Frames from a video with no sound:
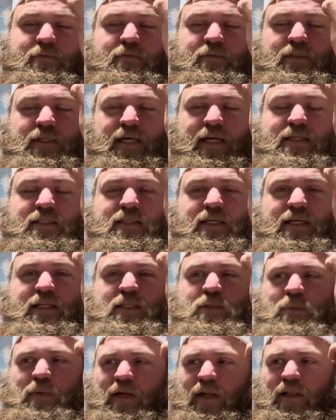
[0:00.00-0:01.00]
guys.
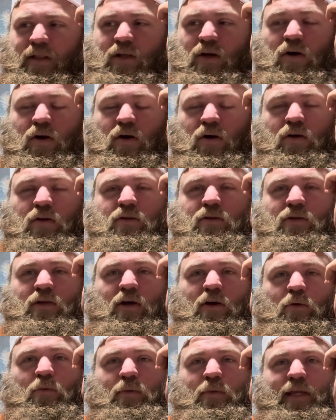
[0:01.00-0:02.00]
It's been a long,
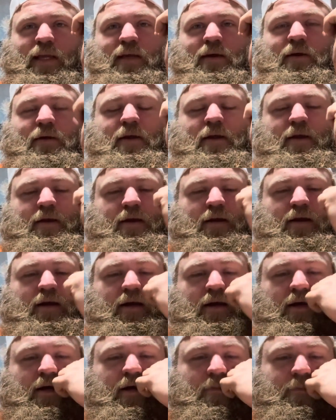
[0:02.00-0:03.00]
long week.
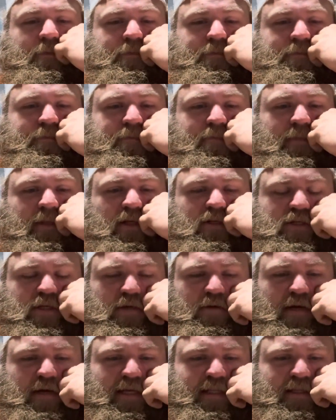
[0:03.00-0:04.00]
Um,
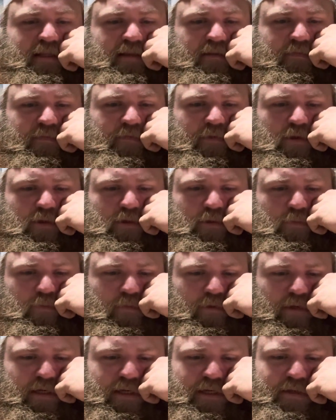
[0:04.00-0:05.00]
so I think the first one
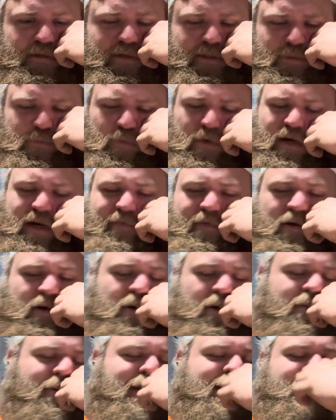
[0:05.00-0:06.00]
we're gonna do is one I've
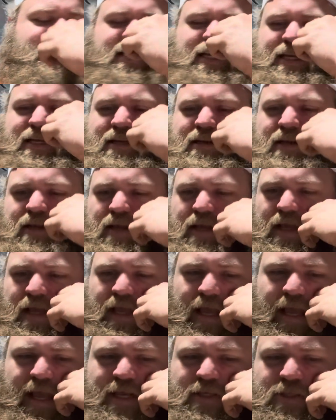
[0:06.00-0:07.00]
always seen
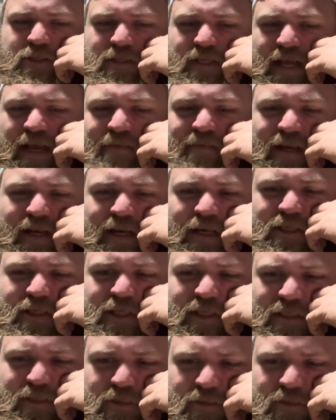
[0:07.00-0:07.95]
and just haven't had a chance to